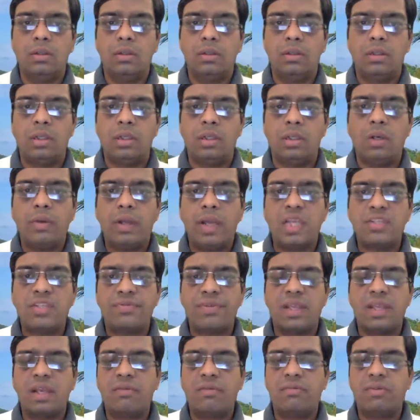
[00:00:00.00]
Now, as
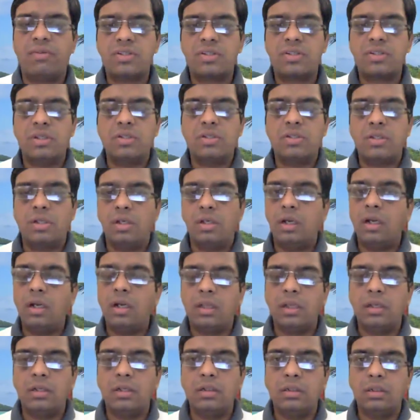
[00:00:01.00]
we have discussed
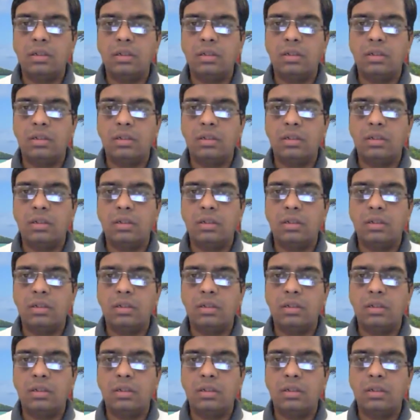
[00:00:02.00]
earlier,